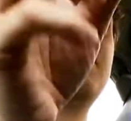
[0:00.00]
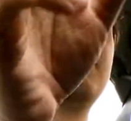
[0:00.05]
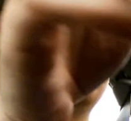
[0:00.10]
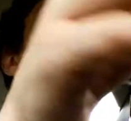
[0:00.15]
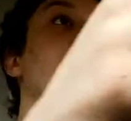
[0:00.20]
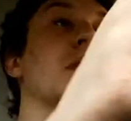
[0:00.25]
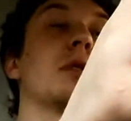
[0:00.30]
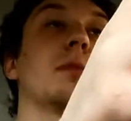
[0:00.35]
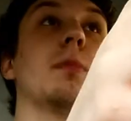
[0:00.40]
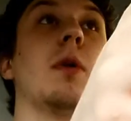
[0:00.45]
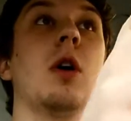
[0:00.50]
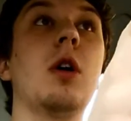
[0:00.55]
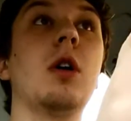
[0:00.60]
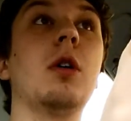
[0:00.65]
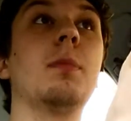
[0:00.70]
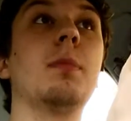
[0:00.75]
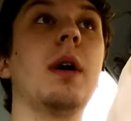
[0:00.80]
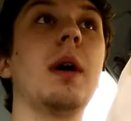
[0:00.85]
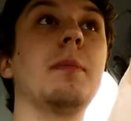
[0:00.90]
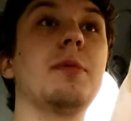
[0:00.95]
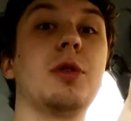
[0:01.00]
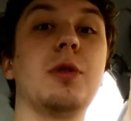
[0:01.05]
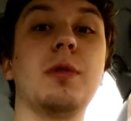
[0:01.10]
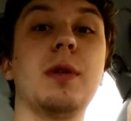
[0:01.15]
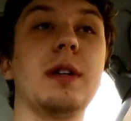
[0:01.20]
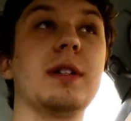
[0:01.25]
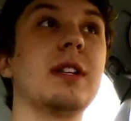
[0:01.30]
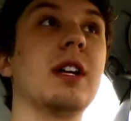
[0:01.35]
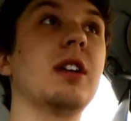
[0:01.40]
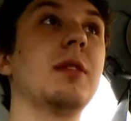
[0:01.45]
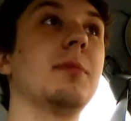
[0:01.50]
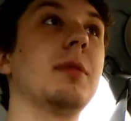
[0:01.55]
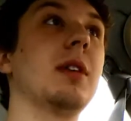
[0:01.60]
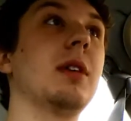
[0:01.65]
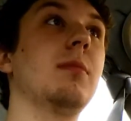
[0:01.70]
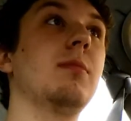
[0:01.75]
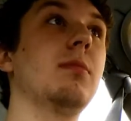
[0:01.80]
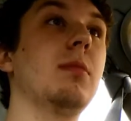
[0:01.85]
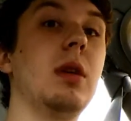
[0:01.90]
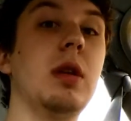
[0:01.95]
give you a small, but I'm sure that's going to
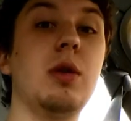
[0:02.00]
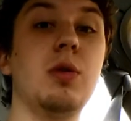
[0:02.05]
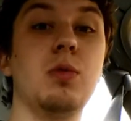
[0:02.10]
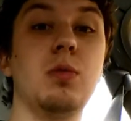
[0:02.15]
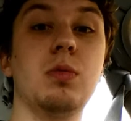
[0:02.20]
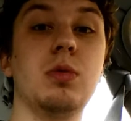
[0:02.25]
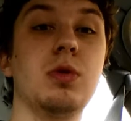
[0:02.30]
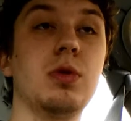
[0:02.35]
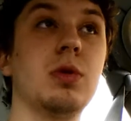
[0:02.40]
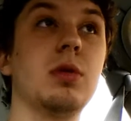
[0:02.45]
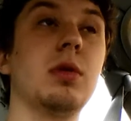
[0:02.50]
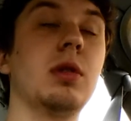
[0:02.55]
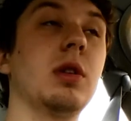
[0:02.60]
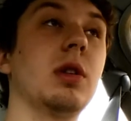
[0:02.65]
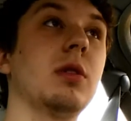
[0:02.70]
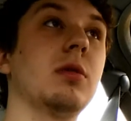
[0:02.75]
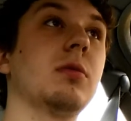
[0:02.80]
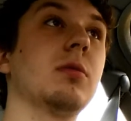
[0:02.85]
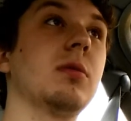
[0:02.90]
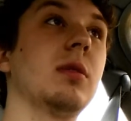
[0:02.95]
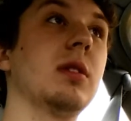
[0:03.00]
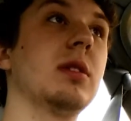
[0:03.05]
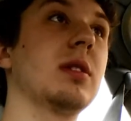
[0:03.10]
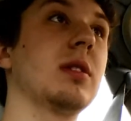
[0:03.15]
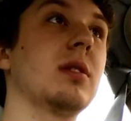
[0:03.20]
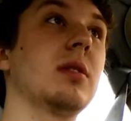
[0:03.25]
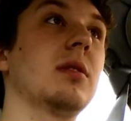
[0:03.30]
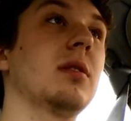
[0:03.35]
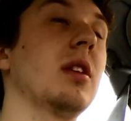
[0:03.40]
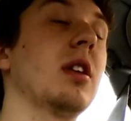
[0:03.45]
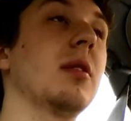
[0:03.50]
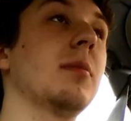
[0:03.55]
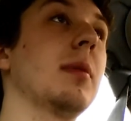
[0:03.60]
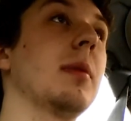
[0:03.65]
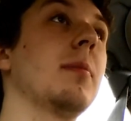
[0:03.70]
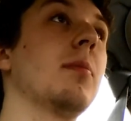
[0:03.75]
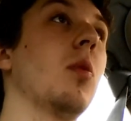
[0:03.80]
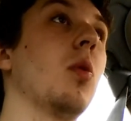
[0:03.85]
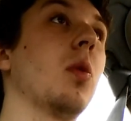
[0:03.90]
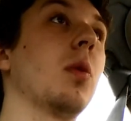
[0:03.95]
be huge, you know? It's going
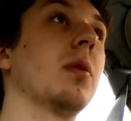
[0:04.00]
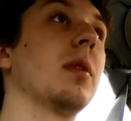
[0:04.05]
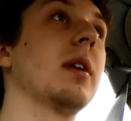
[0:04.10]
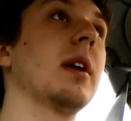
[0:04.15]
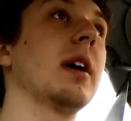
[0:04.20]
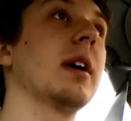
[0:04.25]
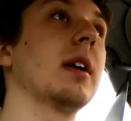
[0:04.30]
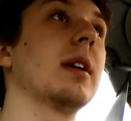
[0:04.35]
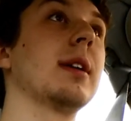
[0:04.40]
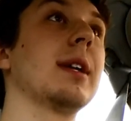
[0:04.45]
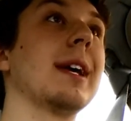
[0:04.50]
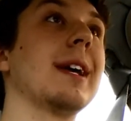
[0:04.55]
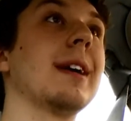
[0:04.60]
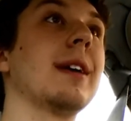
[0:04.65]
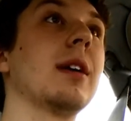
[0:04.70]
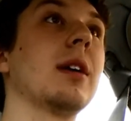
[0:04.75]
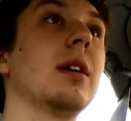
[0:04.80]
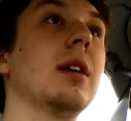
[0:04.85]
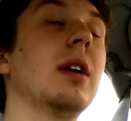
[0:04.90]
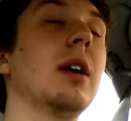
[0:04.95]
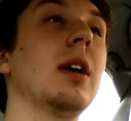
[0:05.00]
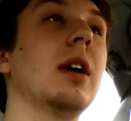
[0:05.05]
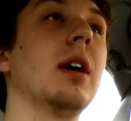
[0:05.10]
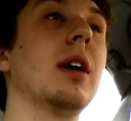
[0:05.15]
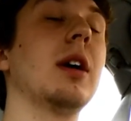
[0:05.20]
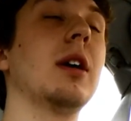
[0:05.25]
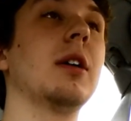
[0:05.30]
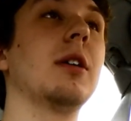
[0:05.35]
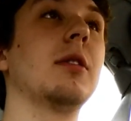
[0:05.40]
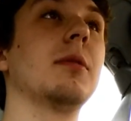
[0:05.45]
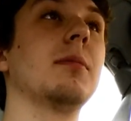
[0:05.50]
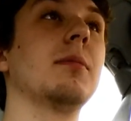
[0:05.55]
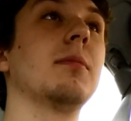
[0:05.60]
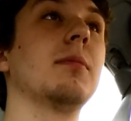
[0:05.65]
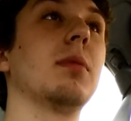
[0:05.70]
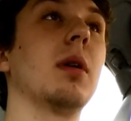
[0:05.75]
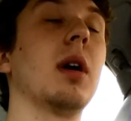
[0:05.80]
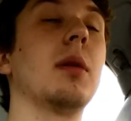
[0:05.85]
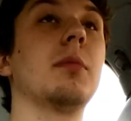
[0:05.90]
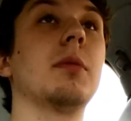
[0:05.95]
to be more than I can take.
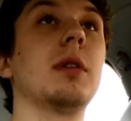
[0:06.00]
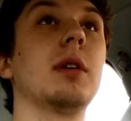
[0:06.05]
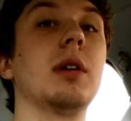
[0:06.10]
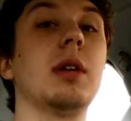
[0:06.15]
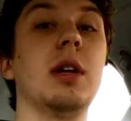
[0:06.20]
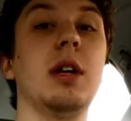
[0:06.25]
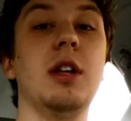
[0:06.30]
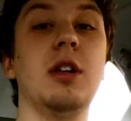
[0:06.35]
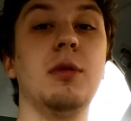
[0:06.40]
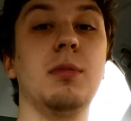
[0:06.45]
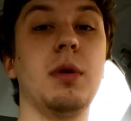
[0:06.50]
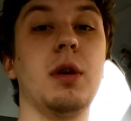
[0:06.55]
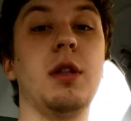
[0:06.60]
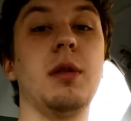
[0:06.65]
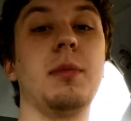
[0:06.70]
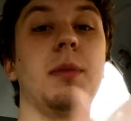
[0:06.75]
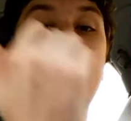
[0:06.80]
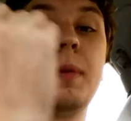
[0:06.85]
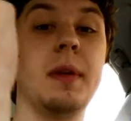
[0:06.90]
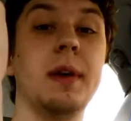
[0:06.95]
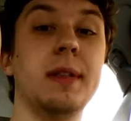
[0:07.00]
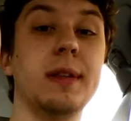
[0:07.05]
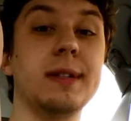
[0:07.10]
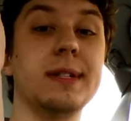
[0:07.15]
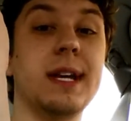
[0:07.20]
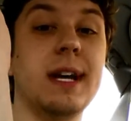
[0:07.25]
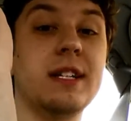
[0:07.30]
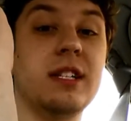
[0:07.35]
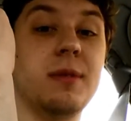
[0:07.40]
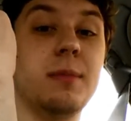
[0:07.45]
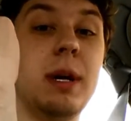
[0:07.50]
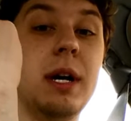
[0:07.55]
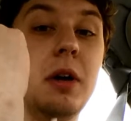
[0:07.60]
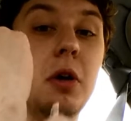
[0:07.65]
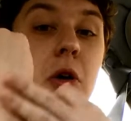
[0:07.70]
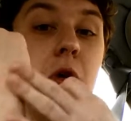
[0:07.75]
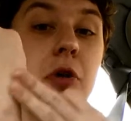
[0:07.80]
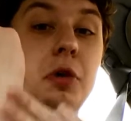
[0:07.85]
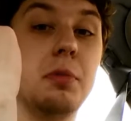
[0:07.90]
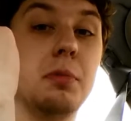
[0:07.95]
Probably. It'll probably be like the size of
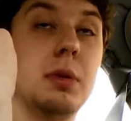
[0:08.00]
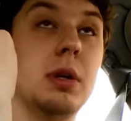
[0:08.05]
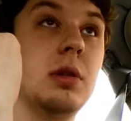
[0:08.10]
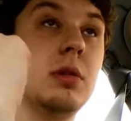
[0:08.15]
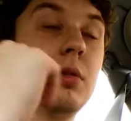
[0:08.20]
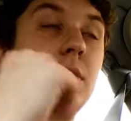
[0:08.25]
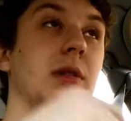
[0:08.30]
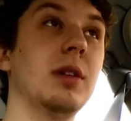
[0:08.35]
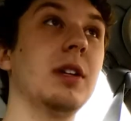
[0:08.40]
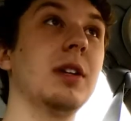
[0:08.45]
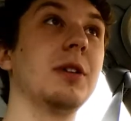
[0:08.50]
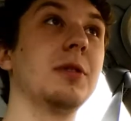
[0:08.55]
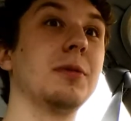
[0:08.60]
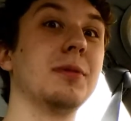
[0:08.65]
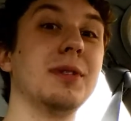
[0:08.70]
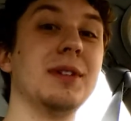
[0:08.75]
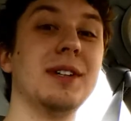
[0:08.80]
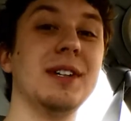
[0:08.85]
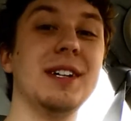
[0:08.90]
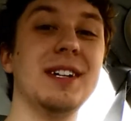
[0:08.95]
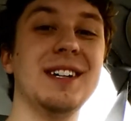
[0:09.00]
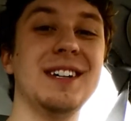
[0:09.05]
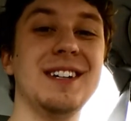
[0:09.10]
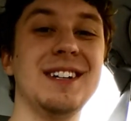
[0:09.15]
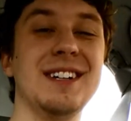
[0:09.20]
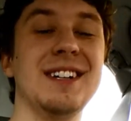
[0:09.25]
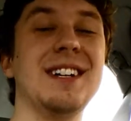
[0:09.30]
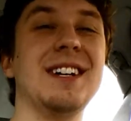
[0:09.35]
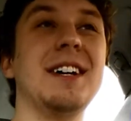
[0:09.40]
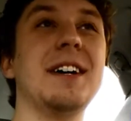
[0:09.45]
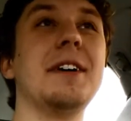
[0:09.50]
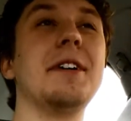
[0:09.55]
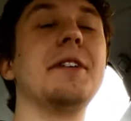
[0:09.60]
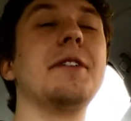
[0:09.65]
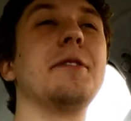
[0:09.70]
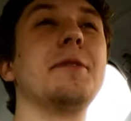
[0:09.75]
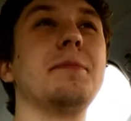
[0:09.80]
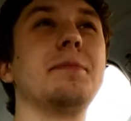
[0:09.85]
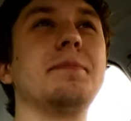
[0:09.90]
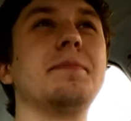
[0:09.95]
my arm, you know?
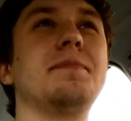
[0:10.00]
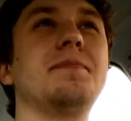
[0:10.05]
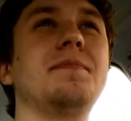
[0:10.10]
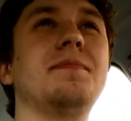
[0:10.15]
Um,